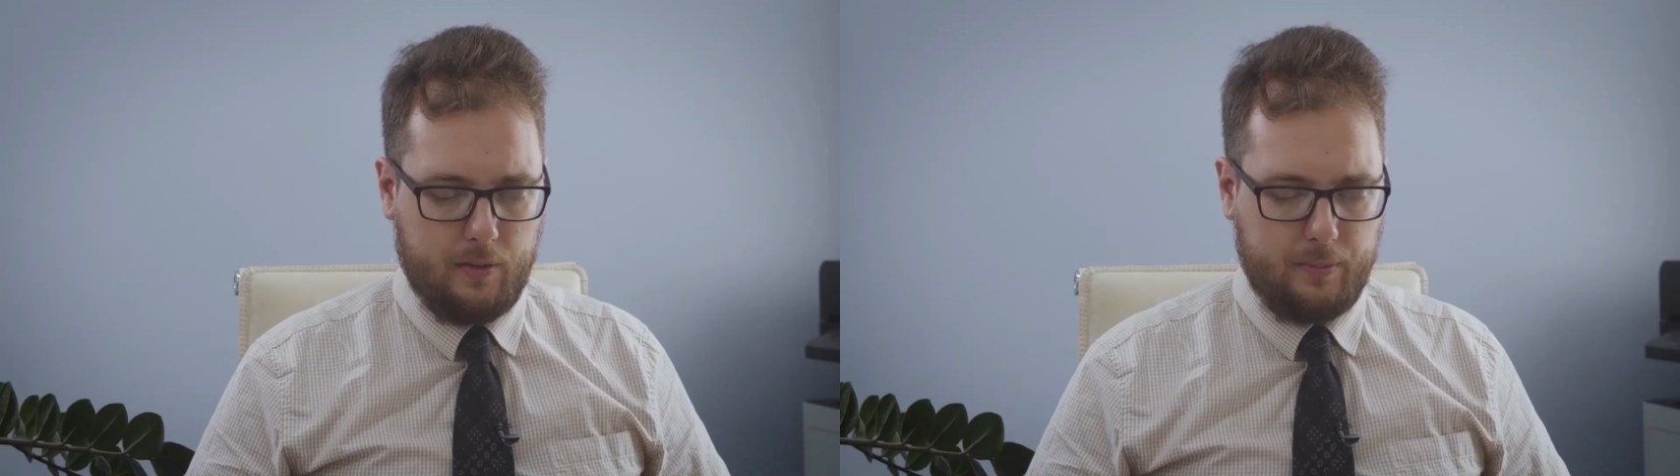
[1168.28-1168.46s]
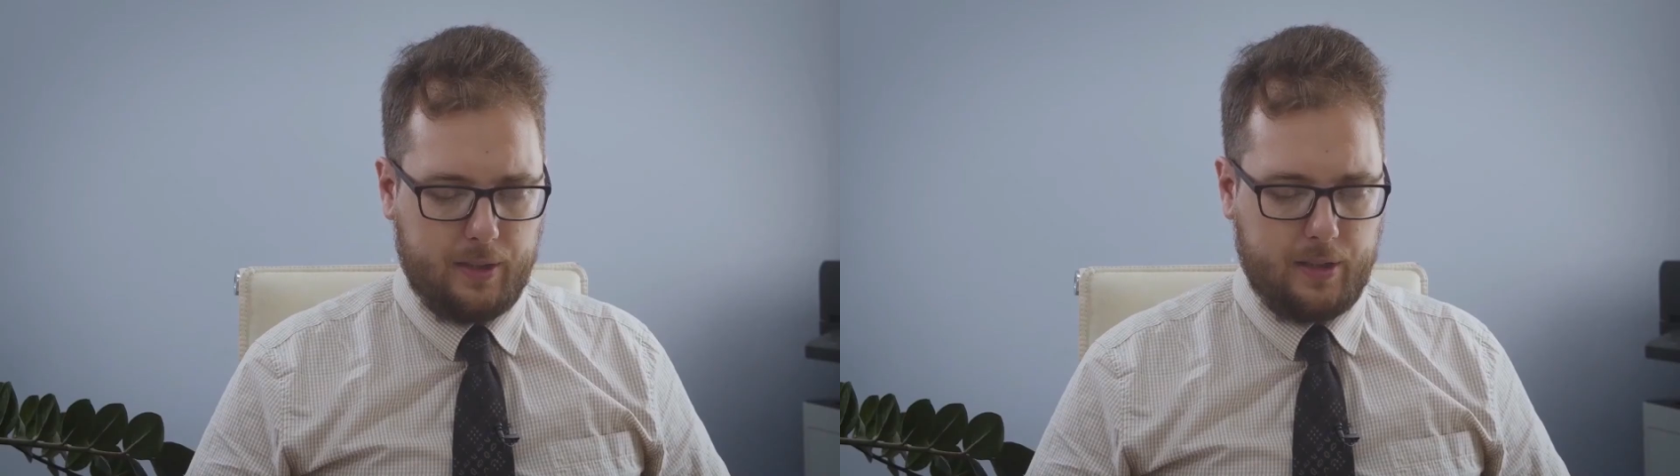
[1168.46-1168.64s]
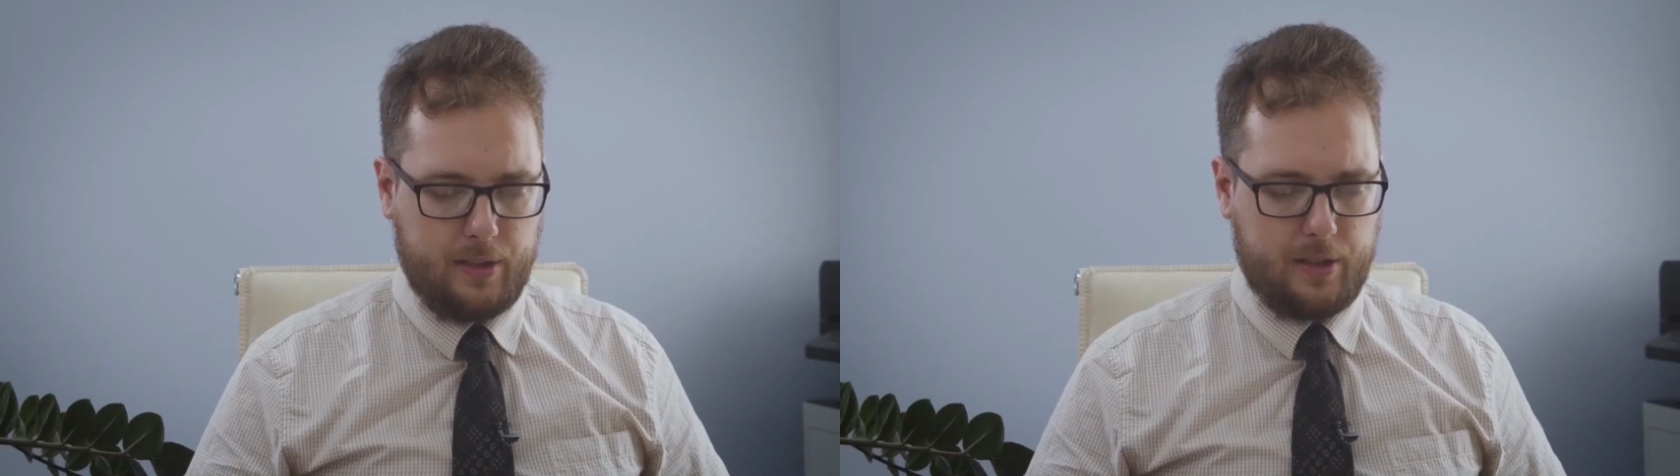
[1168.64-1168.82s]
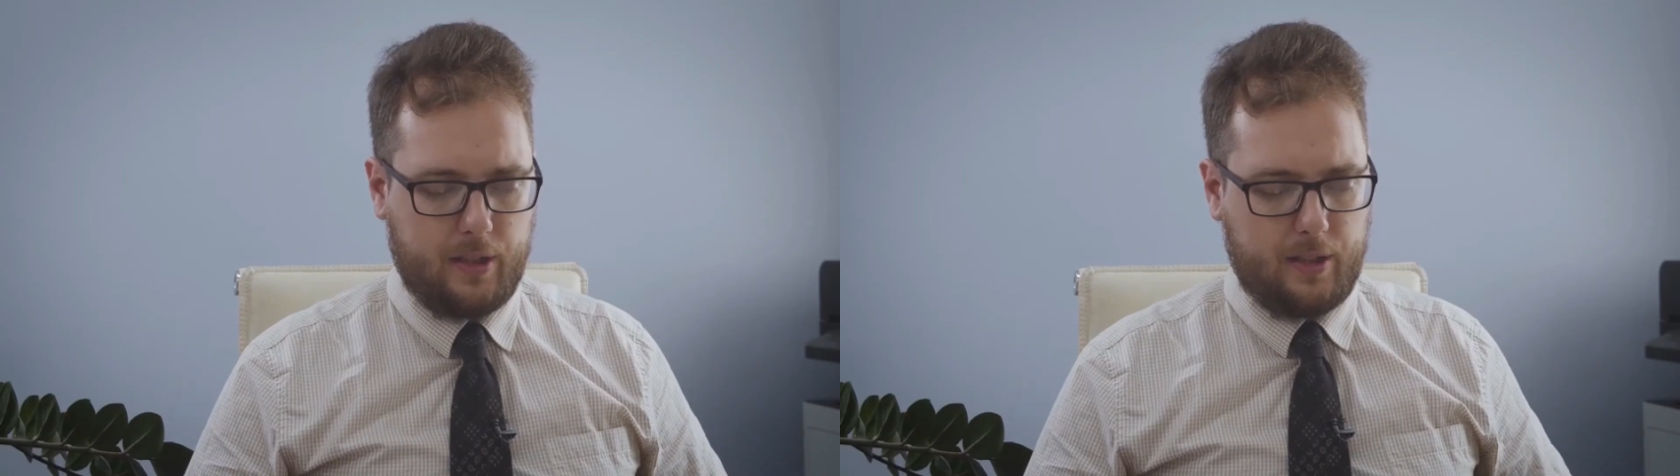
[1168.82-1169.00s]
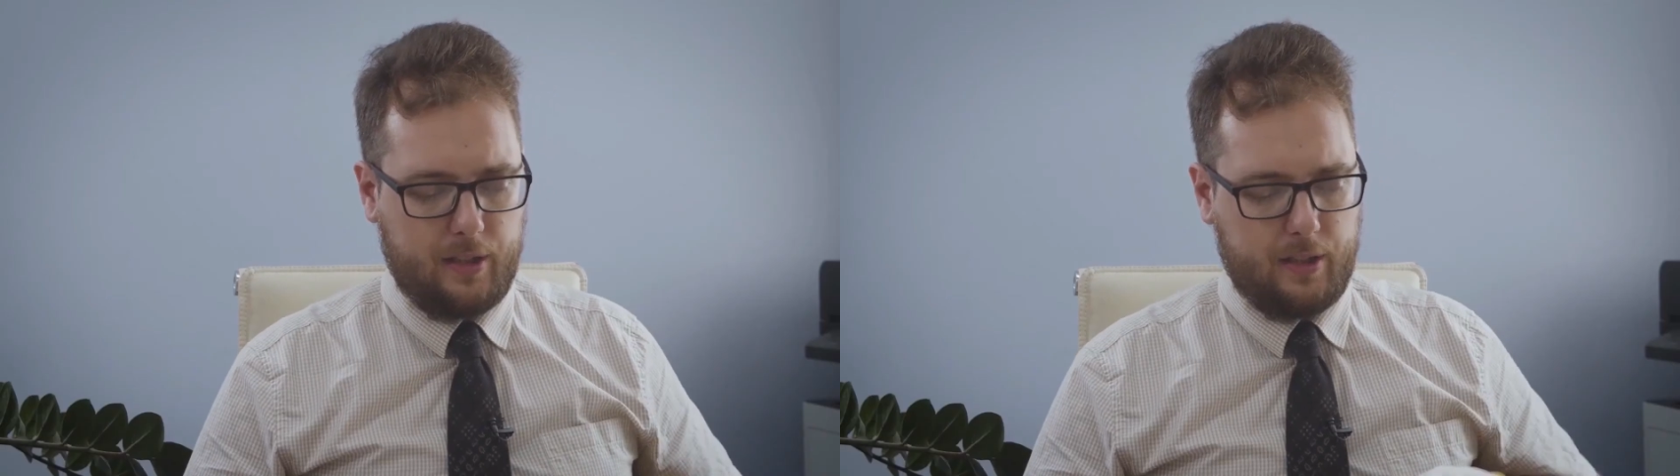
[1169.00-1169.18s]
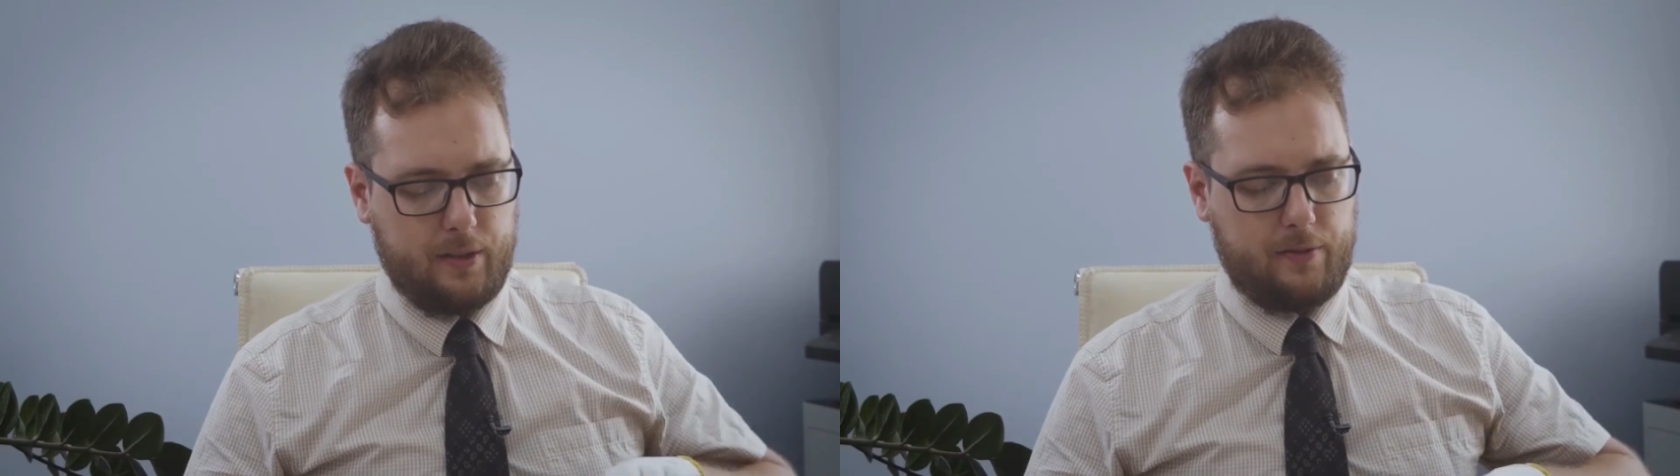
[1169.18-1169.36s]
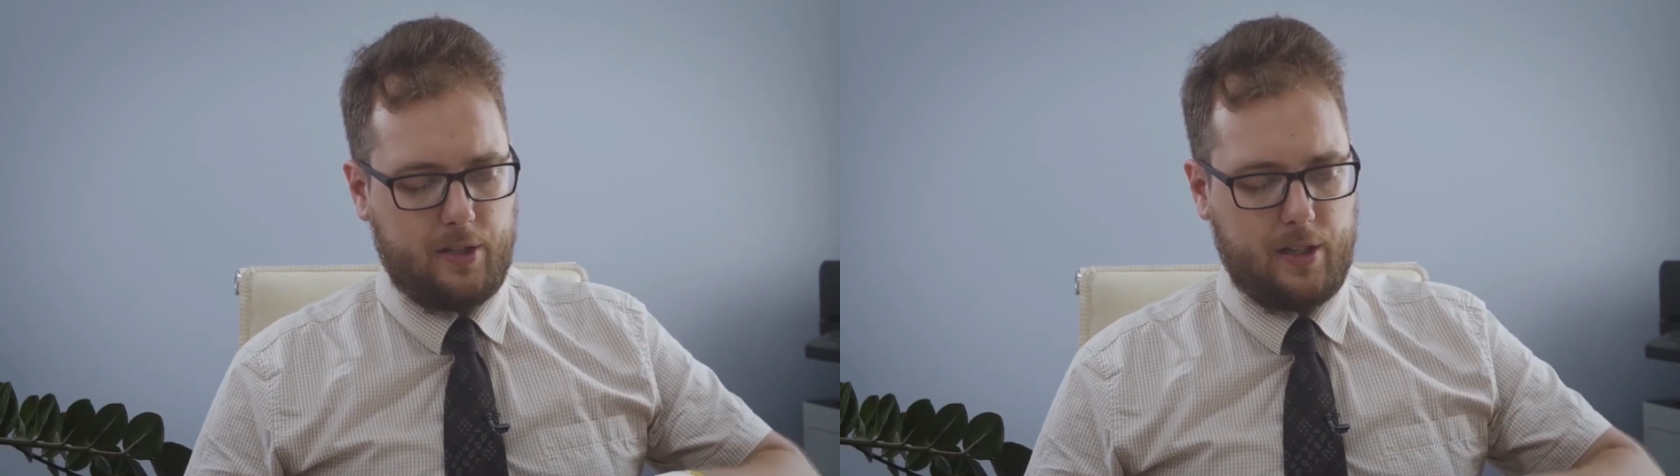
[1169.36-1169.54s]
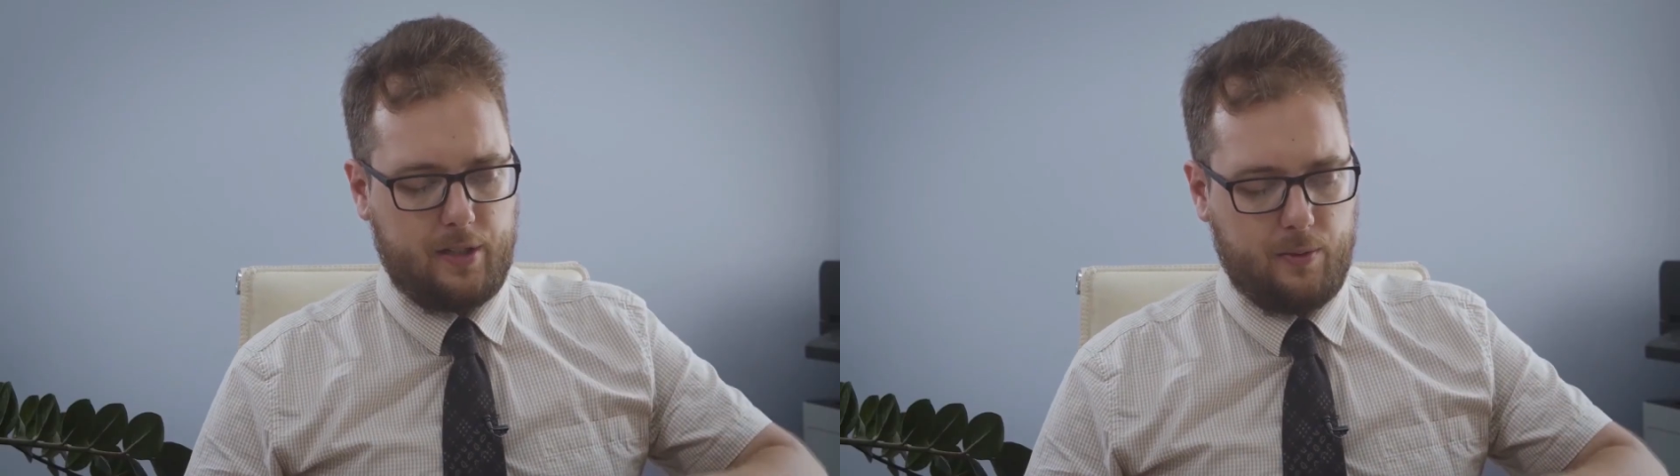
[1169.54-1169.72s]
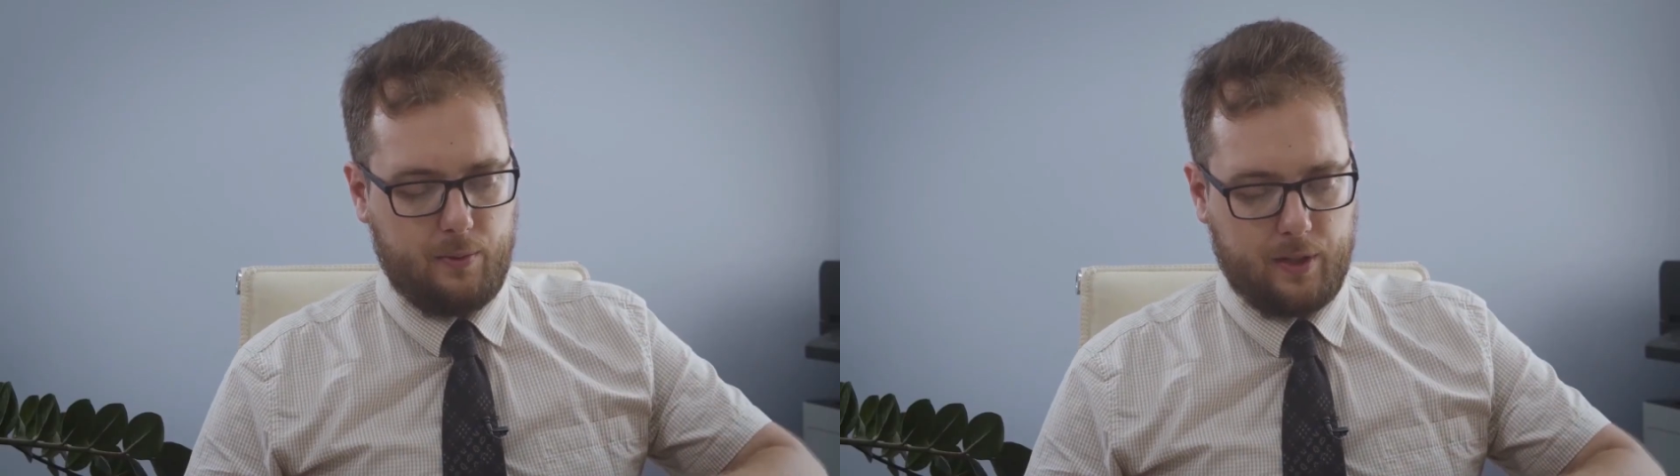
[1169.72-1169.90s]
about